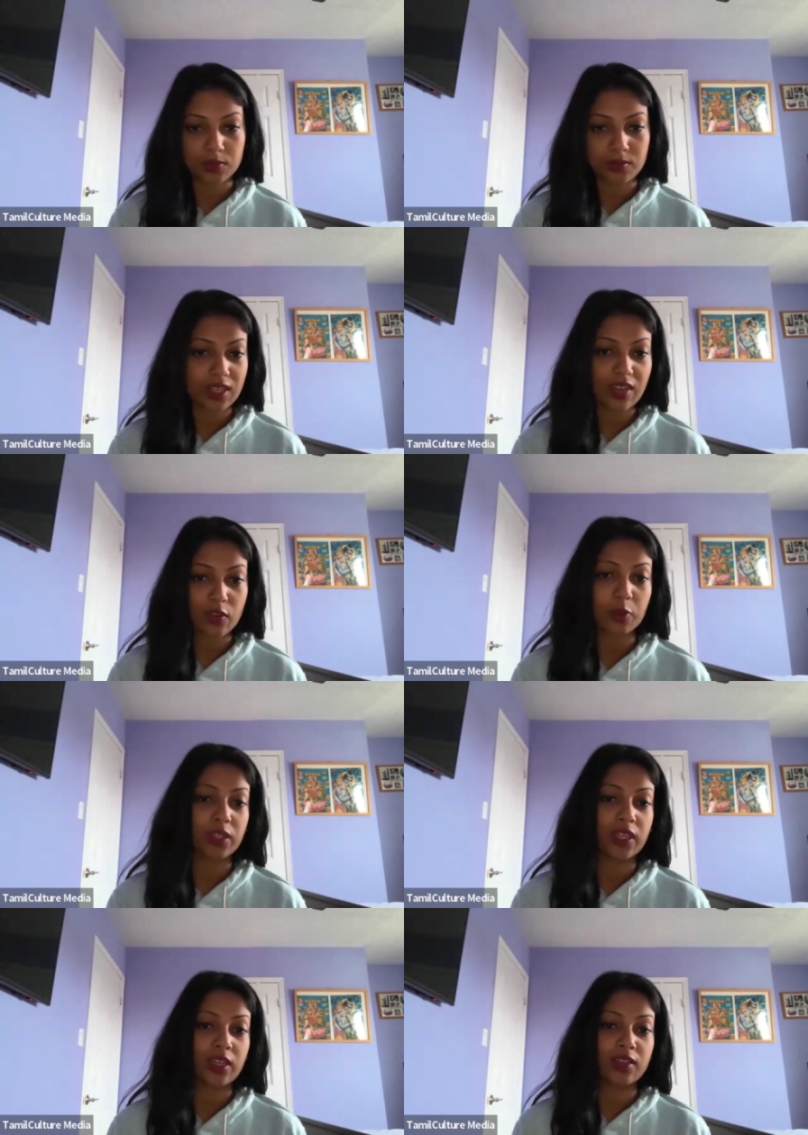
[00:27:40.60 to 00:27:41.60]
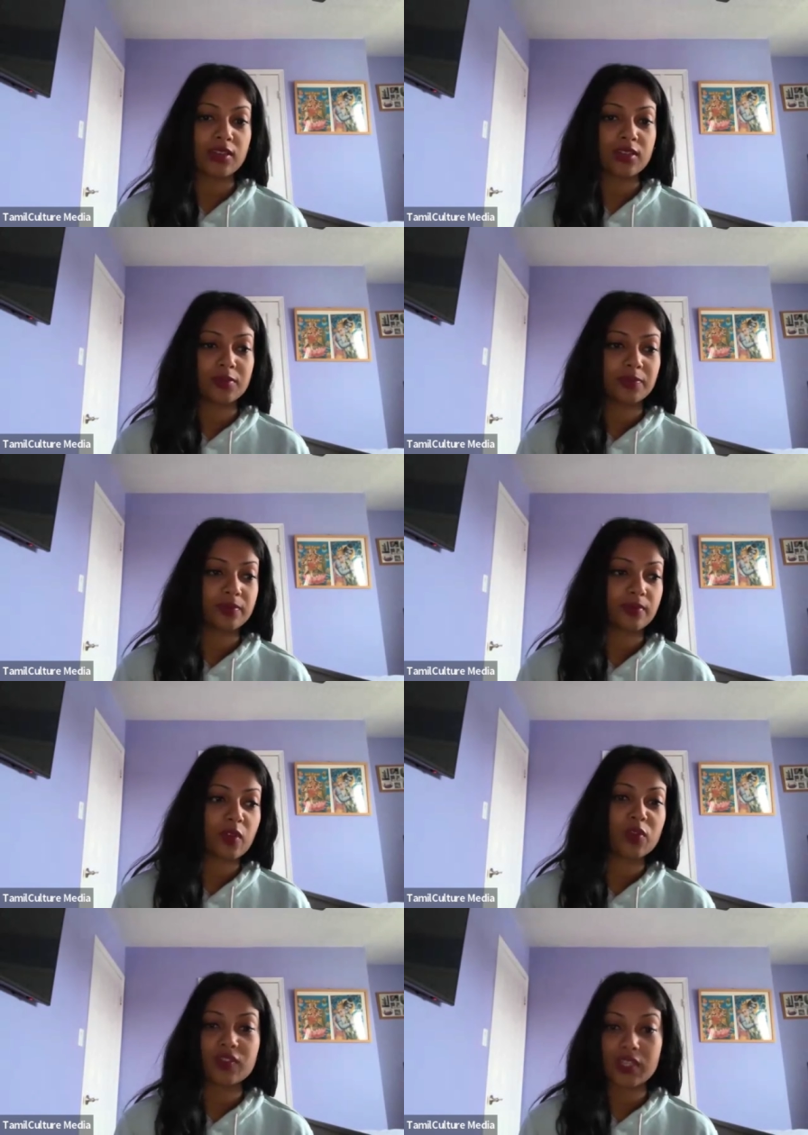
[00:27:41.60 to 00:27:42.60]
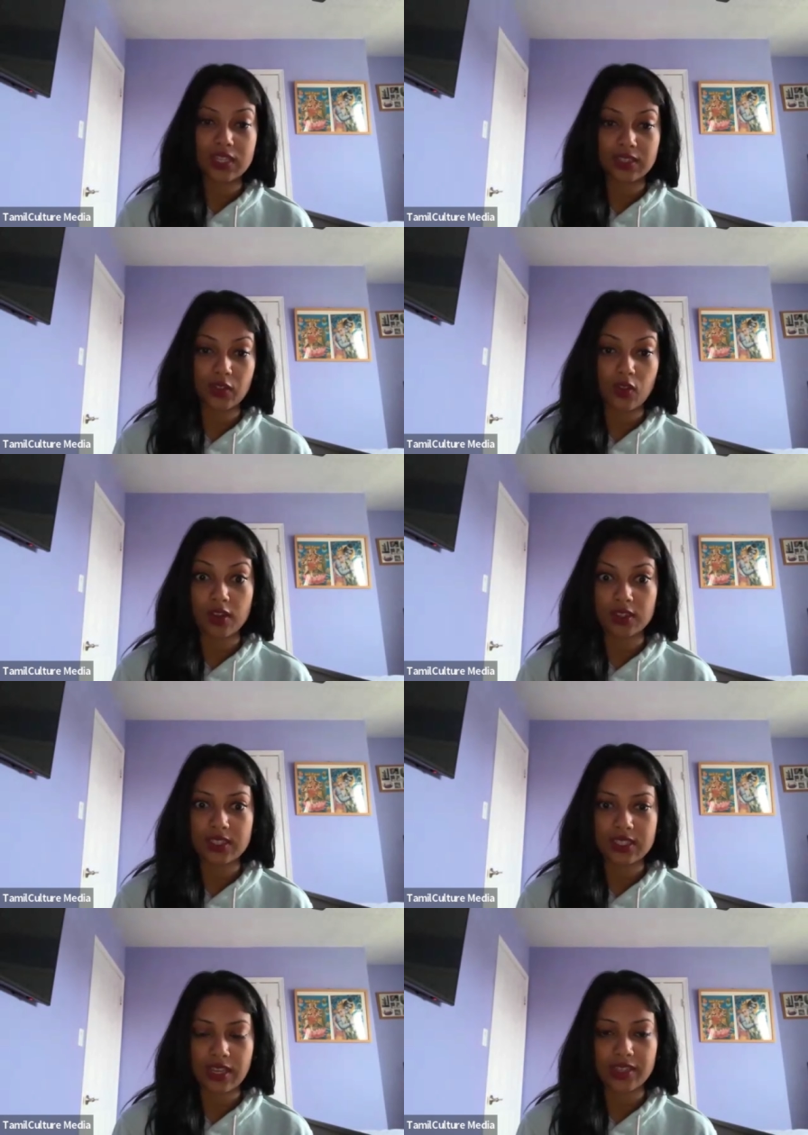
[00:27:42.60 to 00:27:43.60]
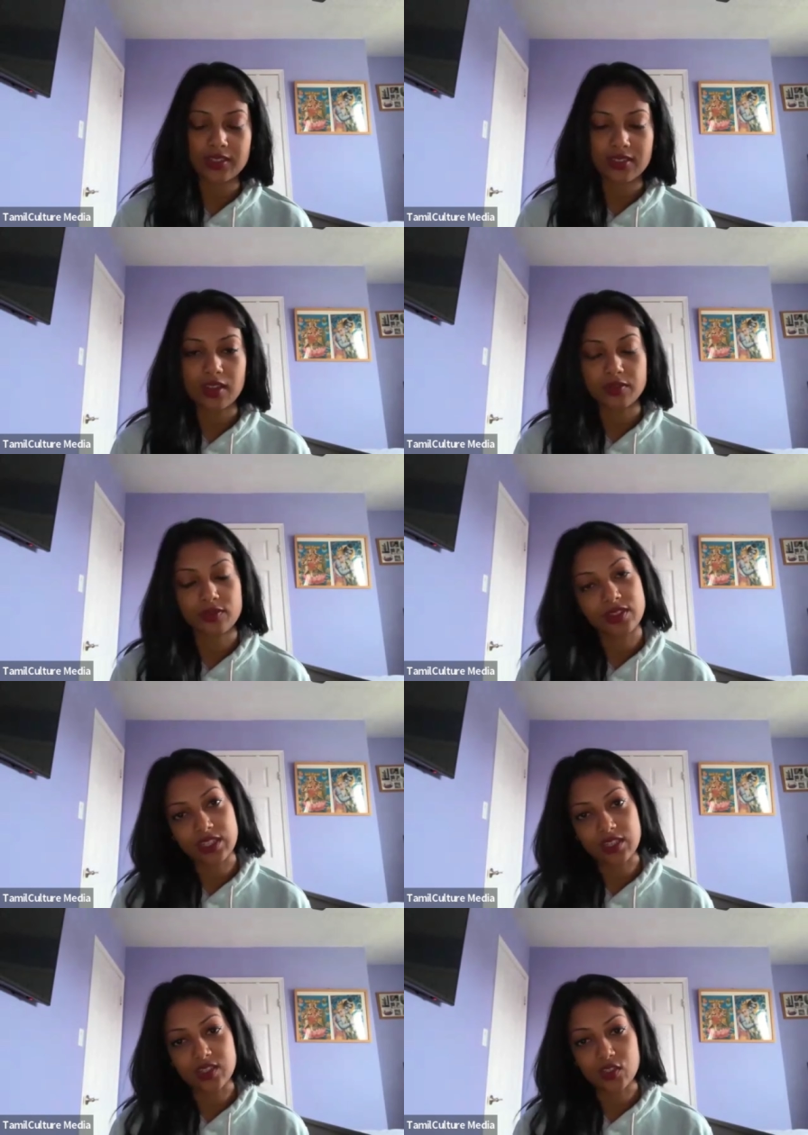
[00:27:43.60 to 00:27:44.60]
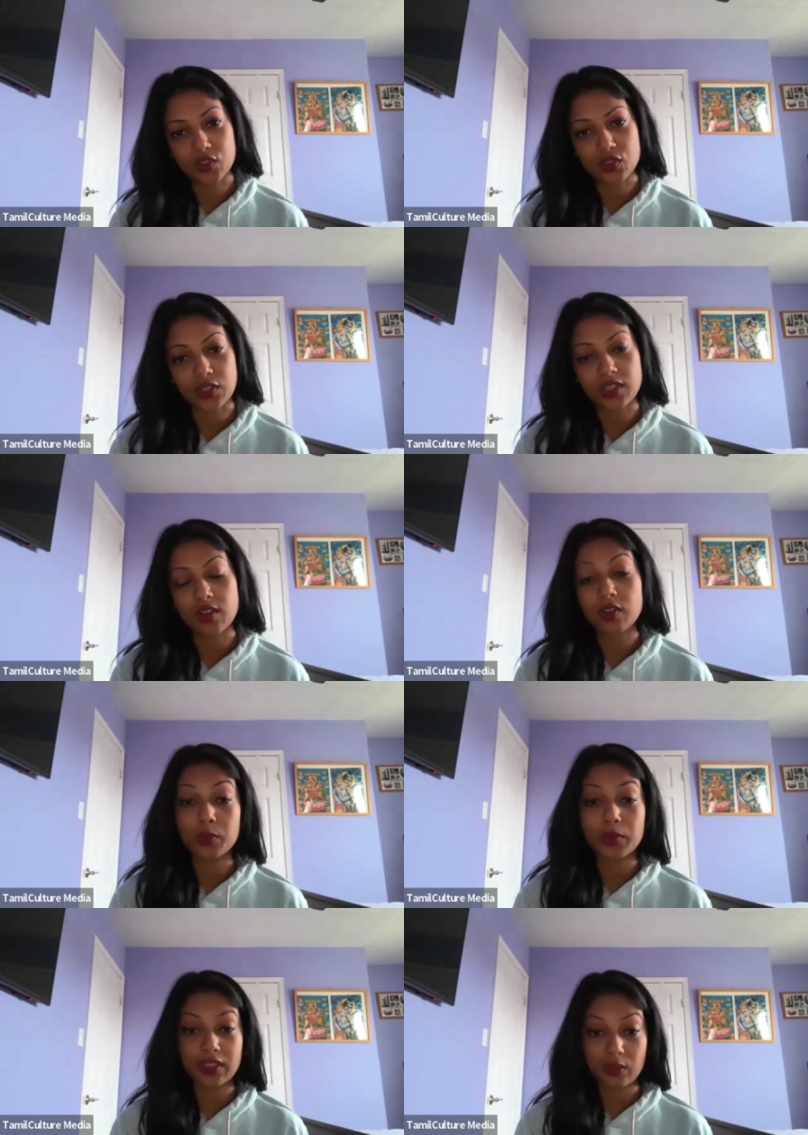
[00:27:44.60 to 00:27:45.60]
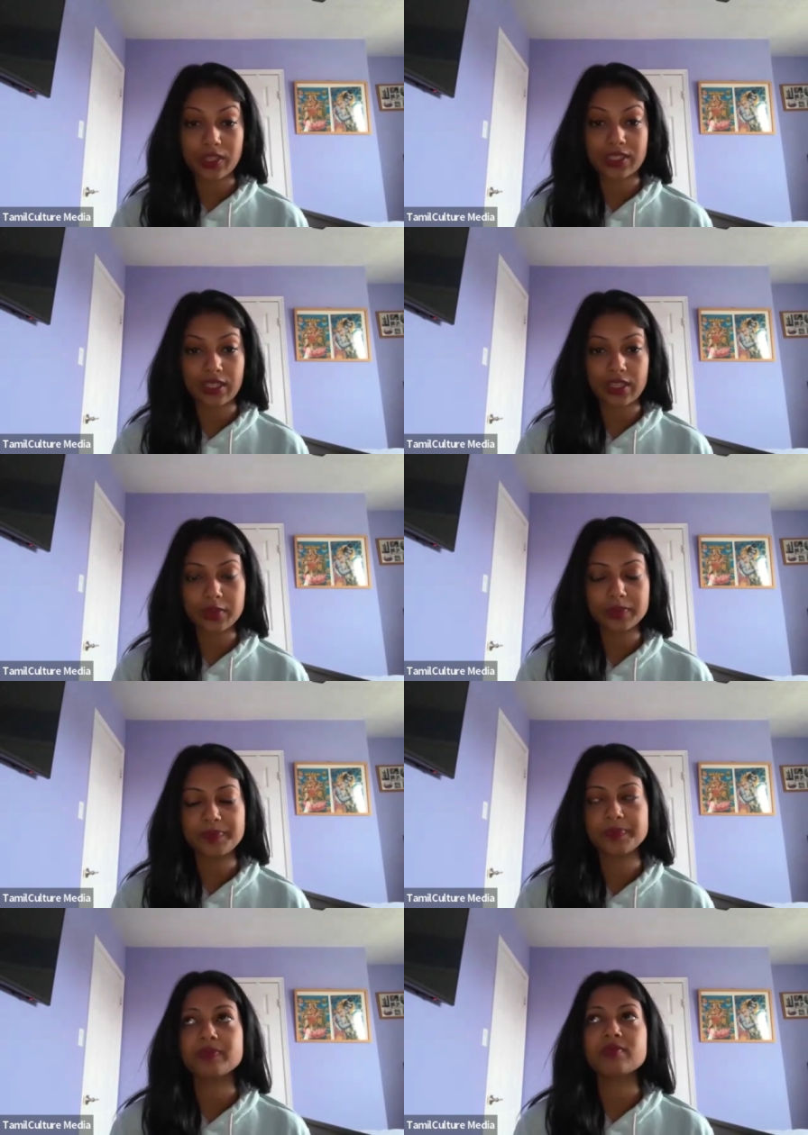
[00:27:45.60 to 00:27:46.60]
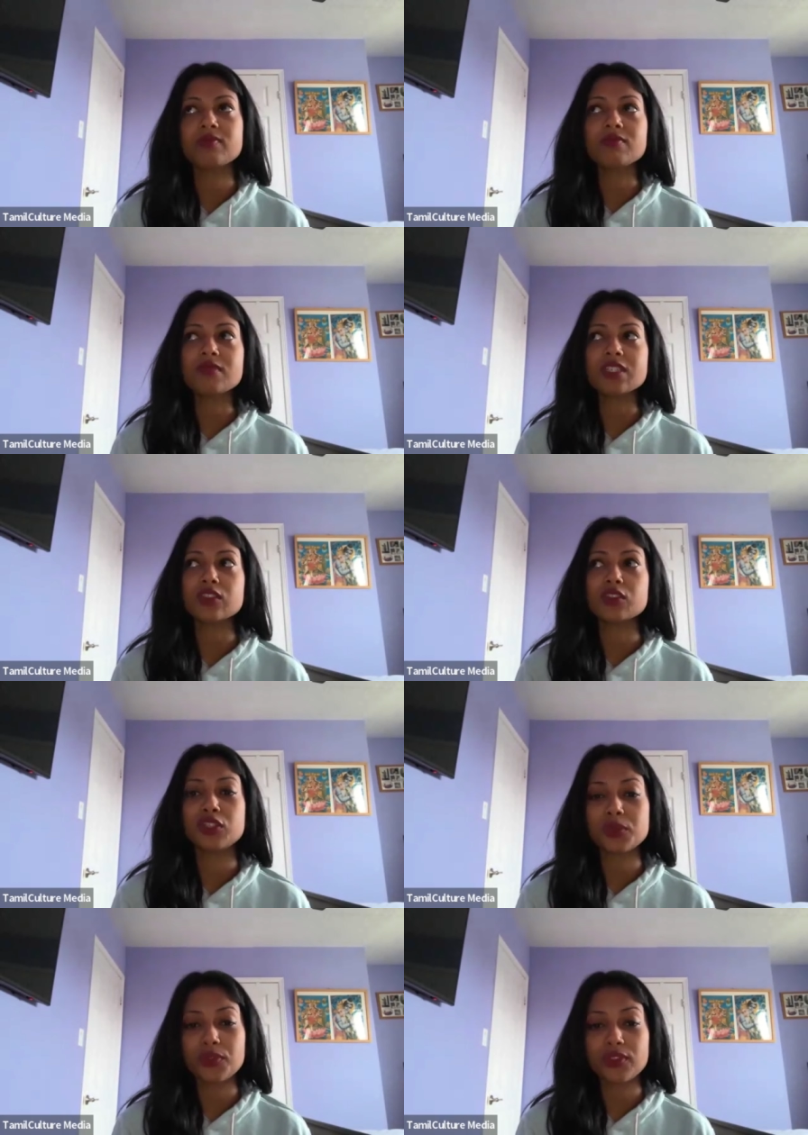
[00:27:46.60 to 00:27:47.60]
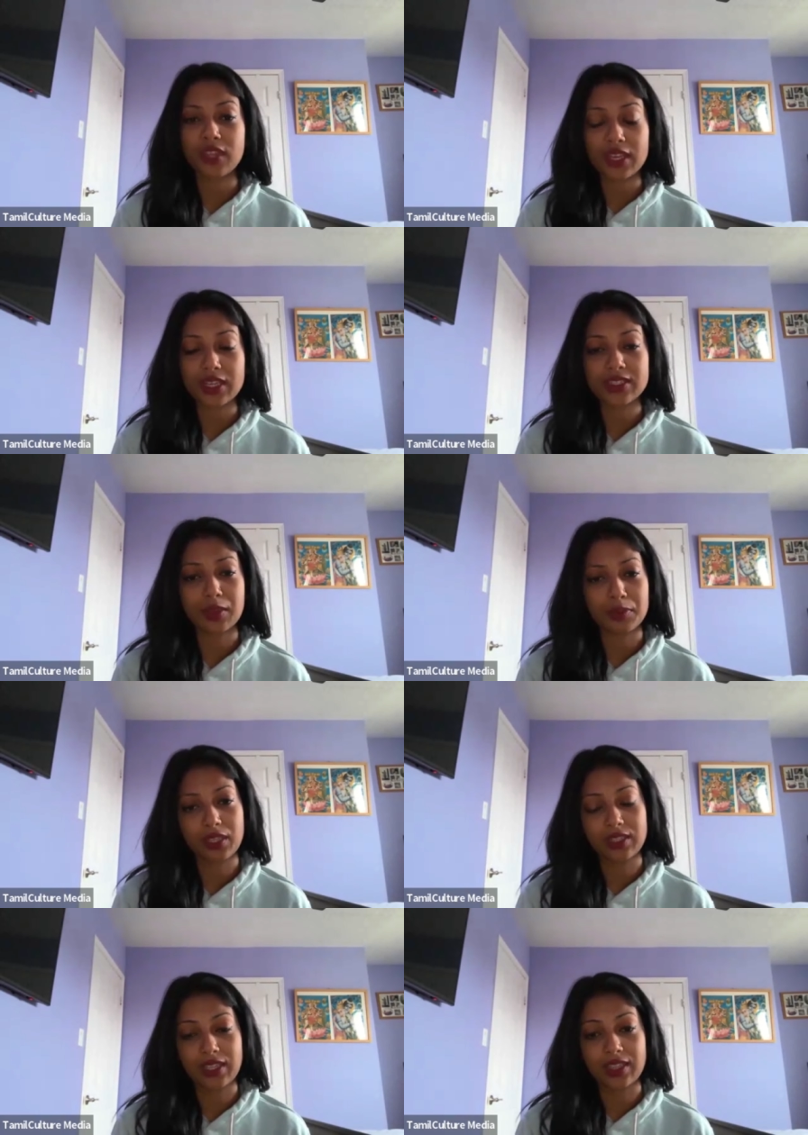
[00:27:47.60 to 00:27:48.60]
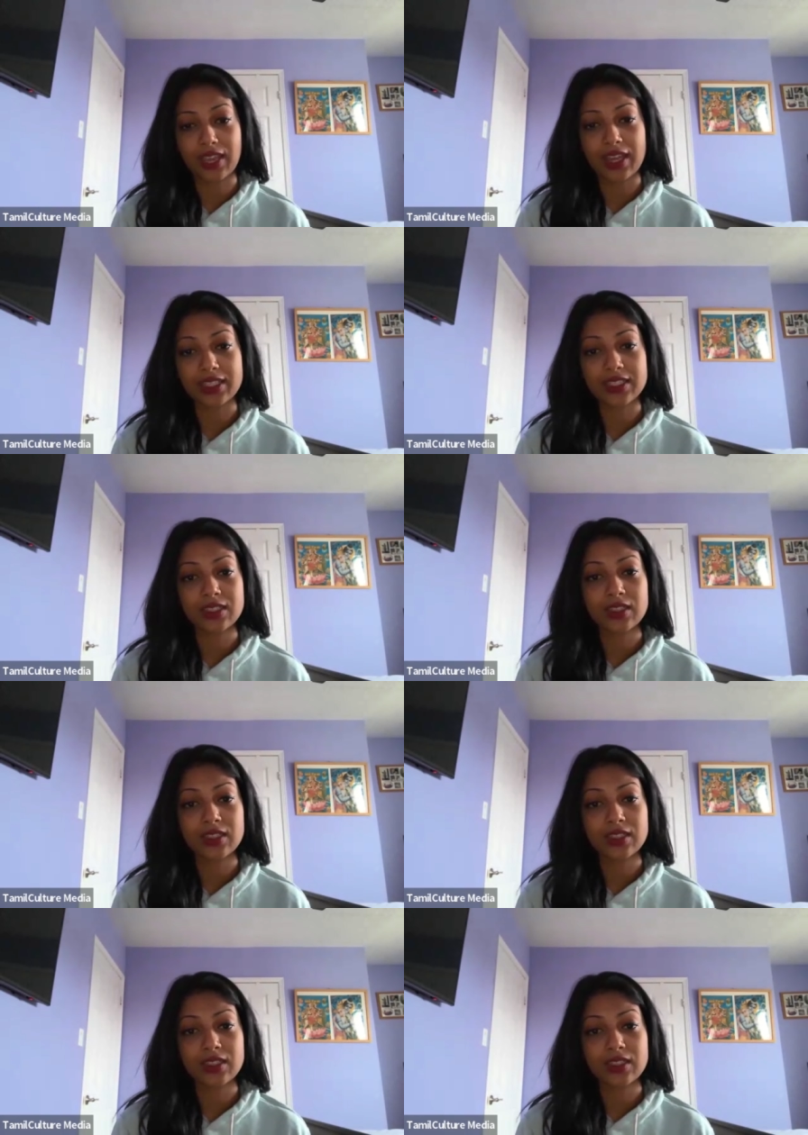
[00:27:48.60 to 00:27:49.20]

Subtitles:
inevitably, we've seen a little ugly side of the industry in the West Side. So, do you think something like that